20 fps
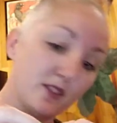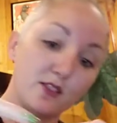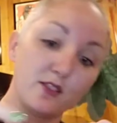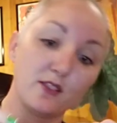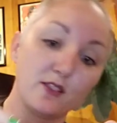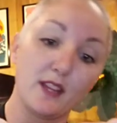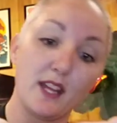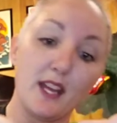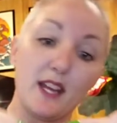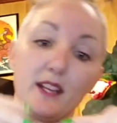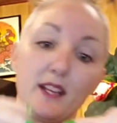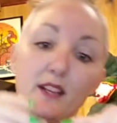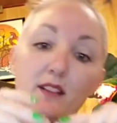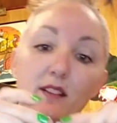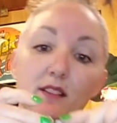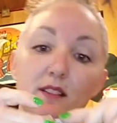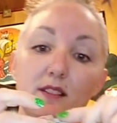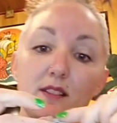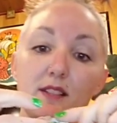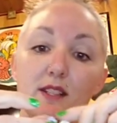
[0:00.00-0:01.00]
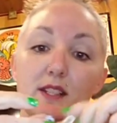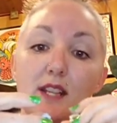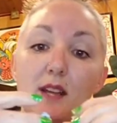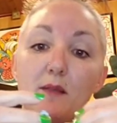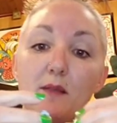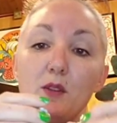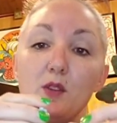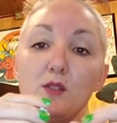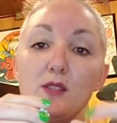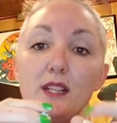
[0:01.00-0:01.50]
So then, since
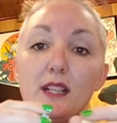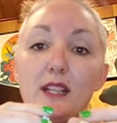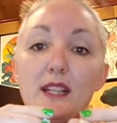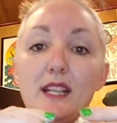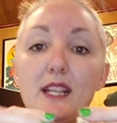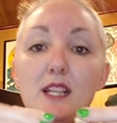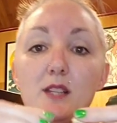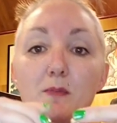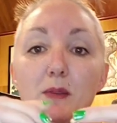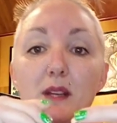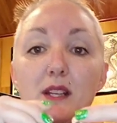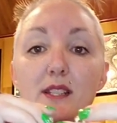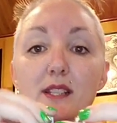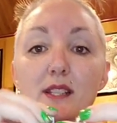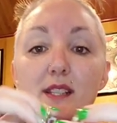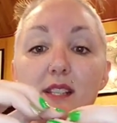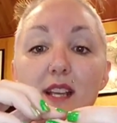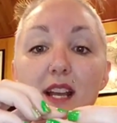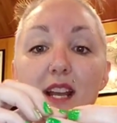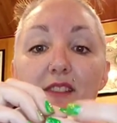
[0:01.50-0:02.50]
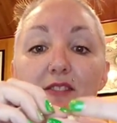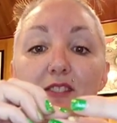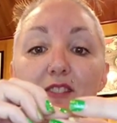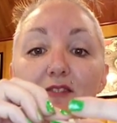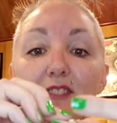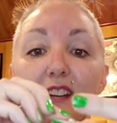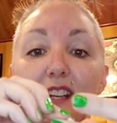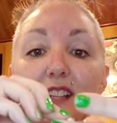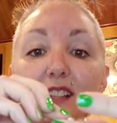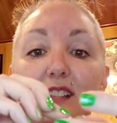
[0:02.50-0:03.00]
I'm using these pieces, I have
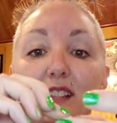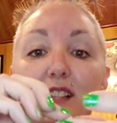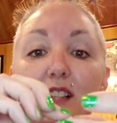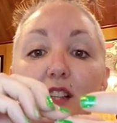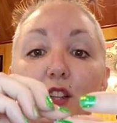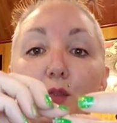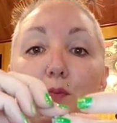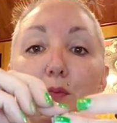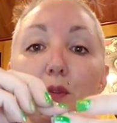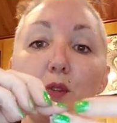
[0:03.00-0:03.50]
to find the little